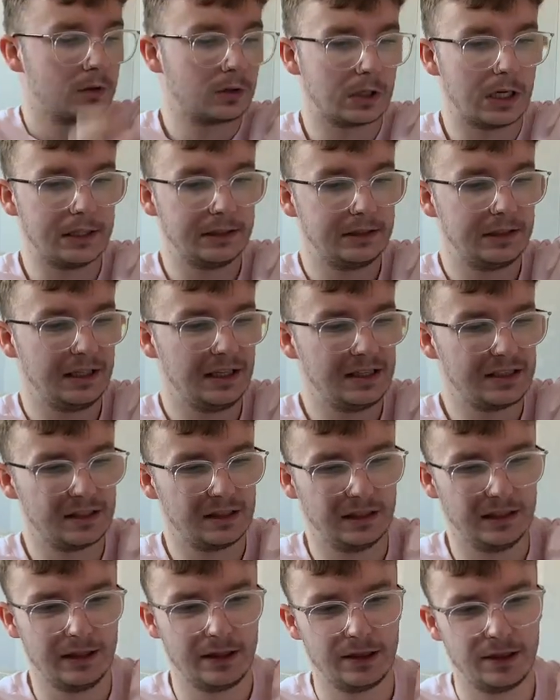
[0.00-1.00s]
a
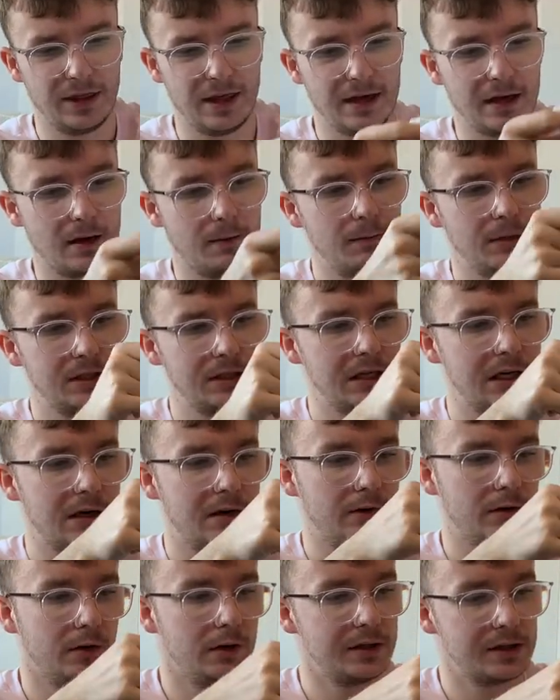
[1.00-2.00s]
decently thick
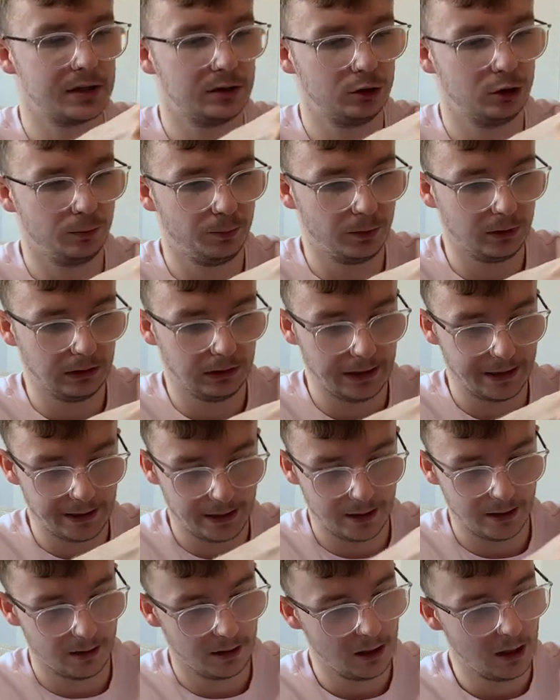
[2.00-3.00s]
material. It's a double
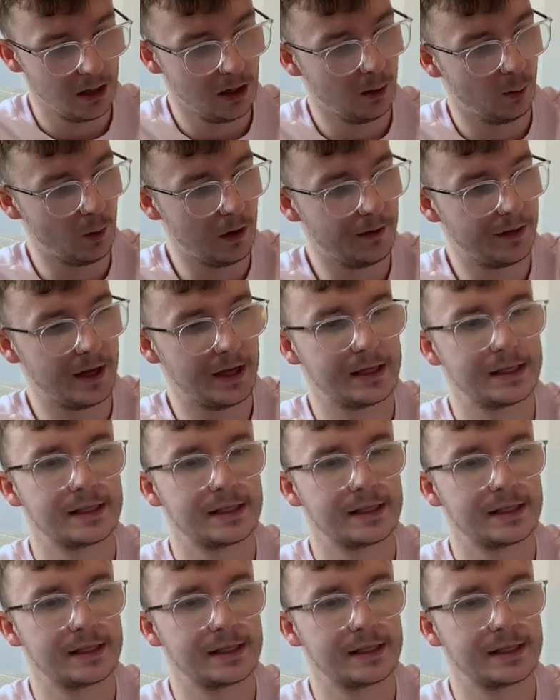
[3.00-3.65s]
layer with a